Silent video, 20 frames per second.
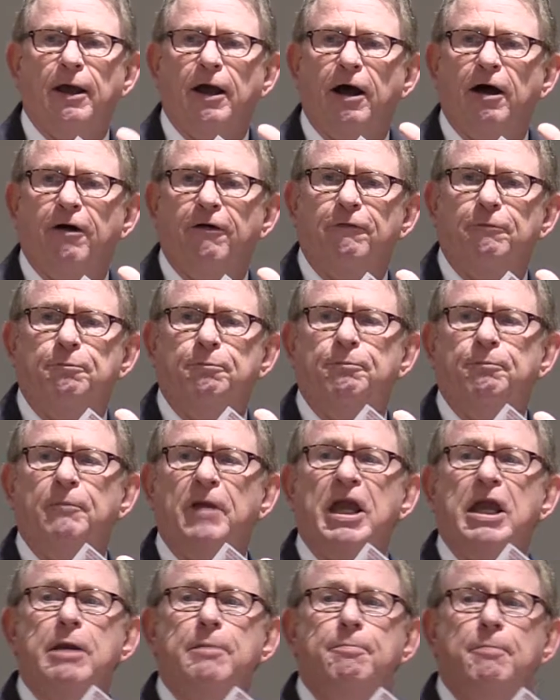of
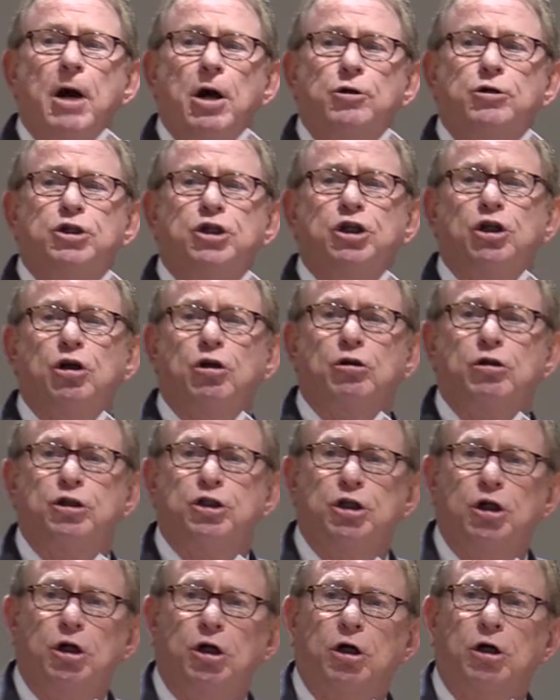emotional
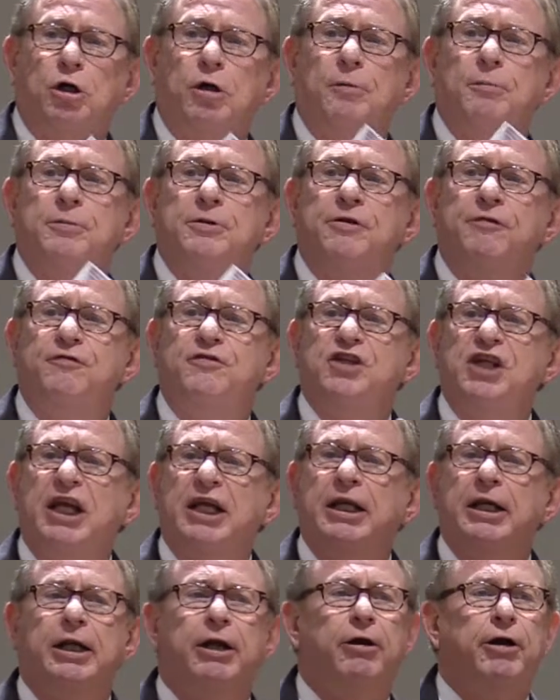germs, of
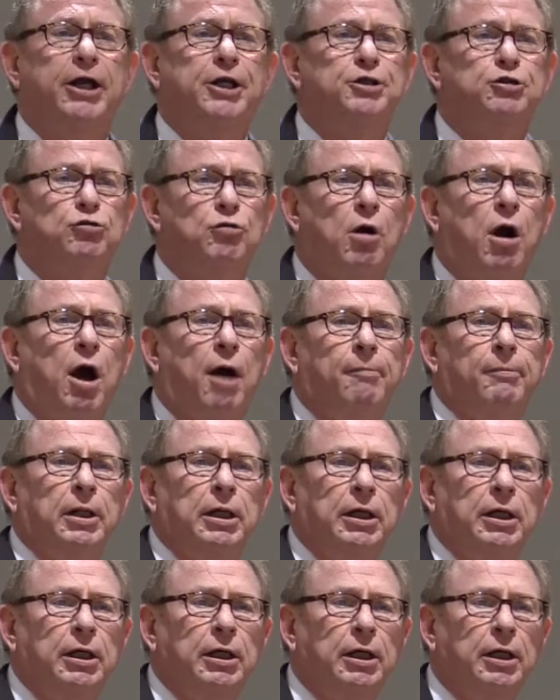secondary
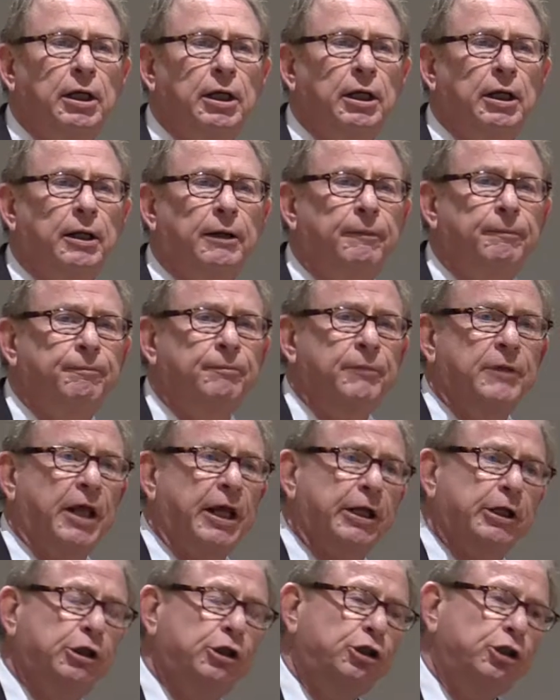trauma
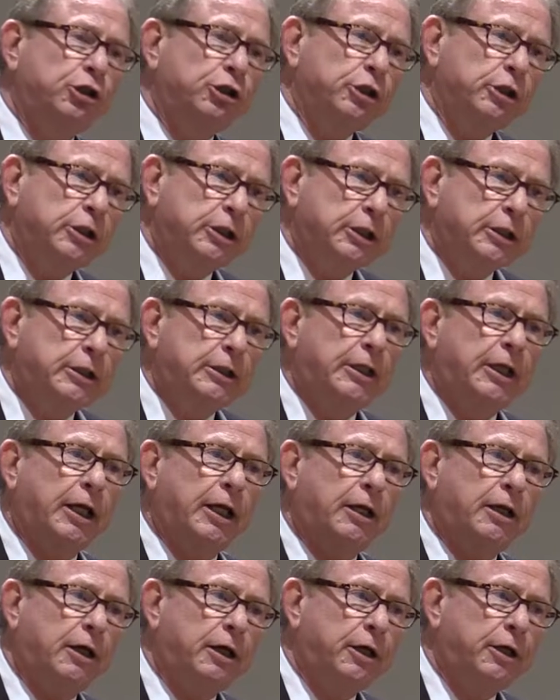that could
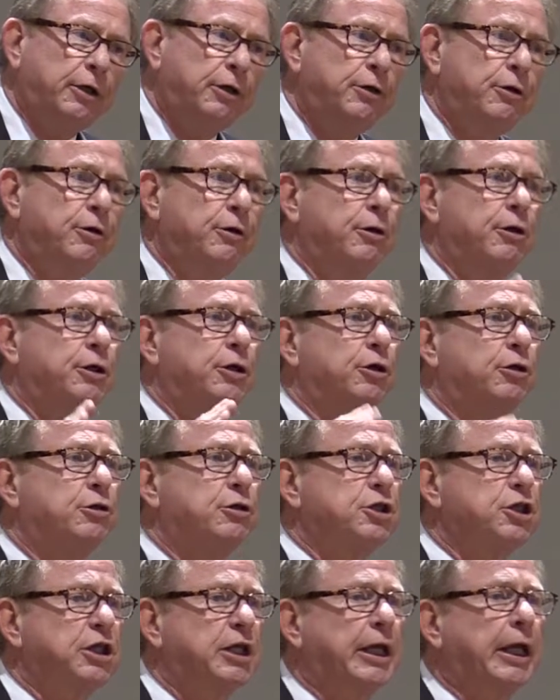get under your
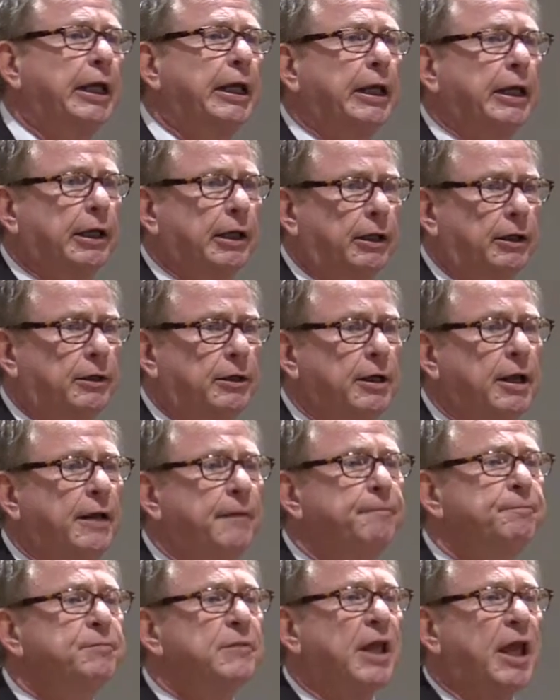skin,
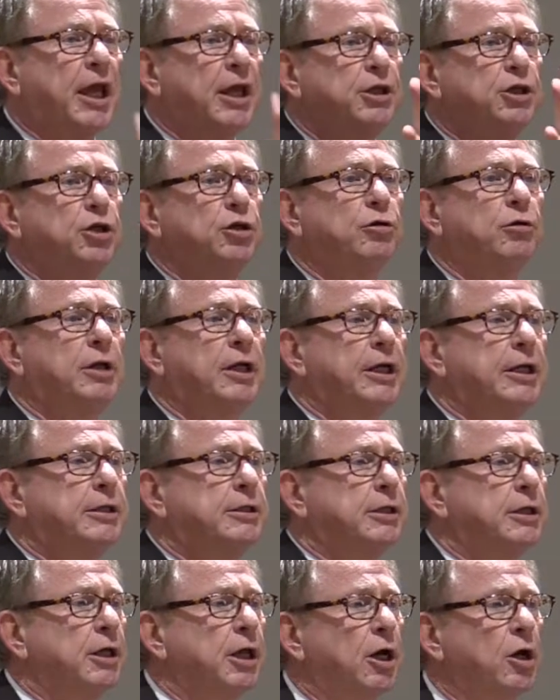and you need
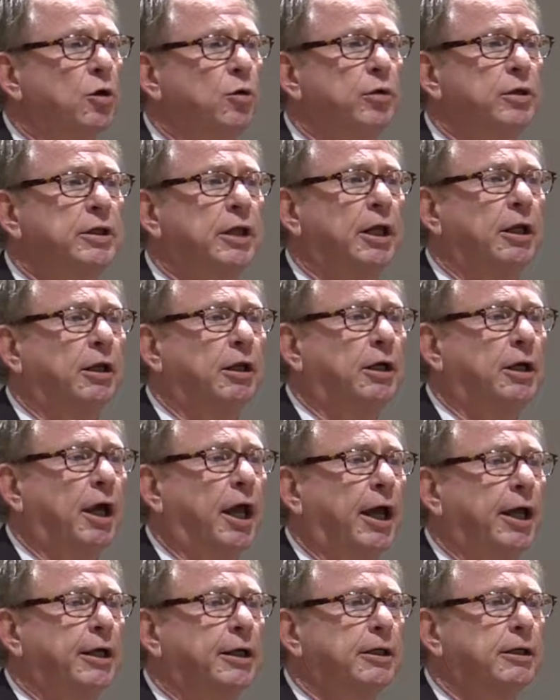to know what they look
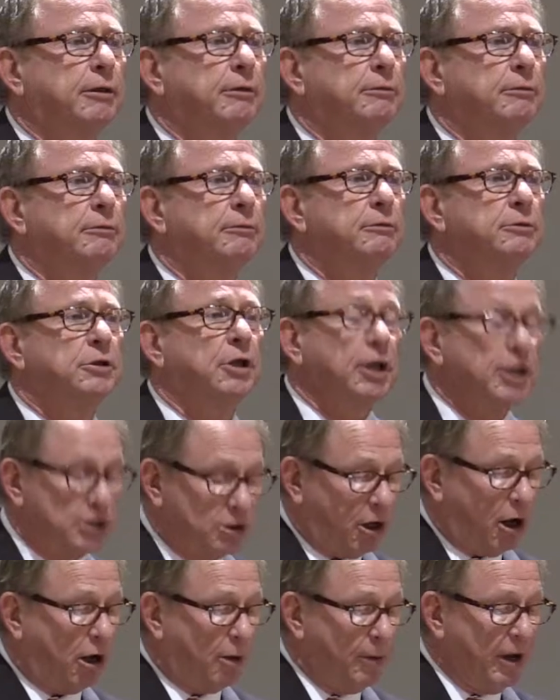like. So let's
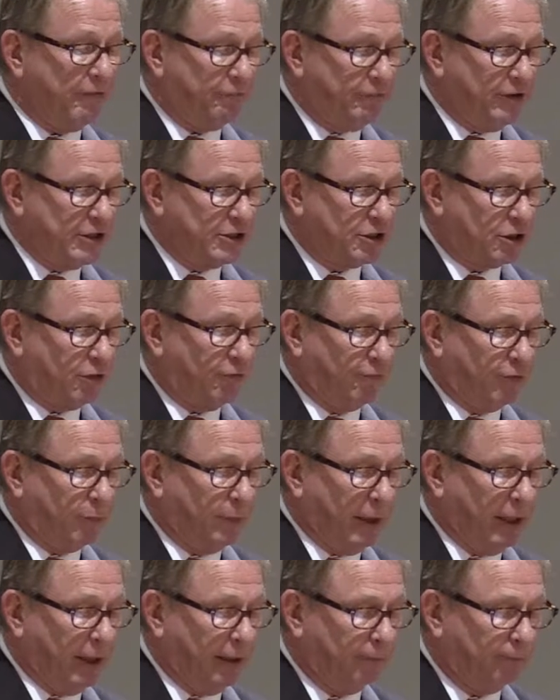talk about physical for a
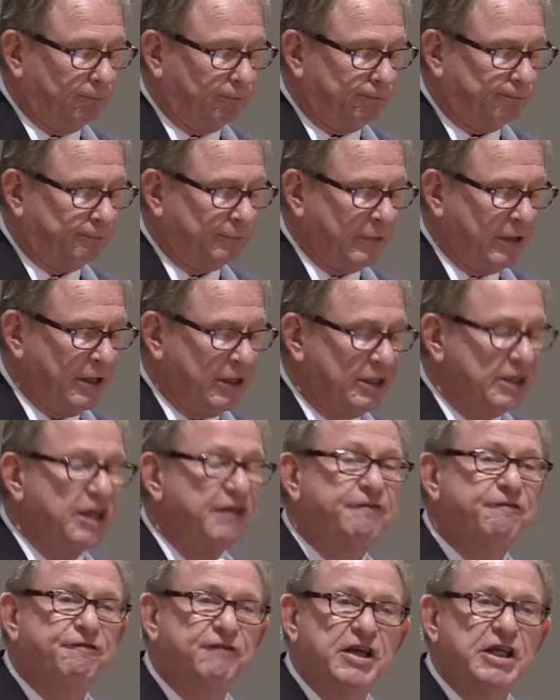minute. The
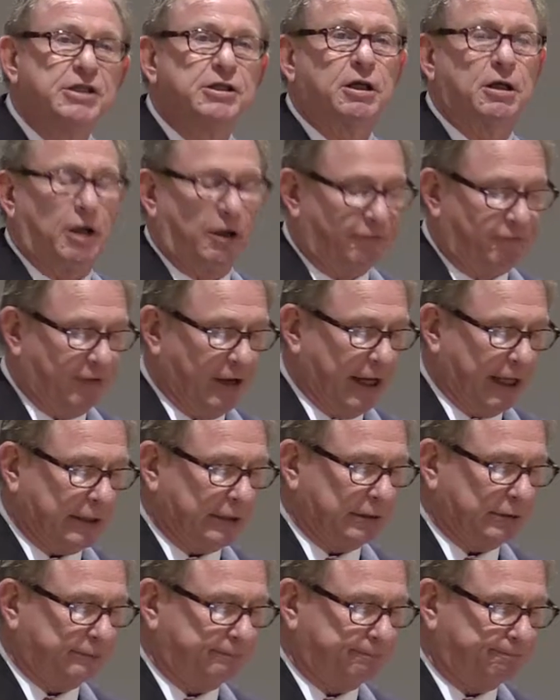physical
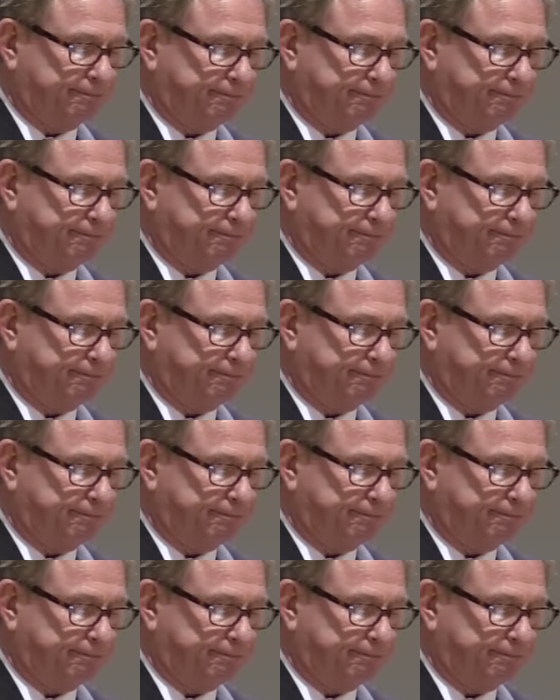effects.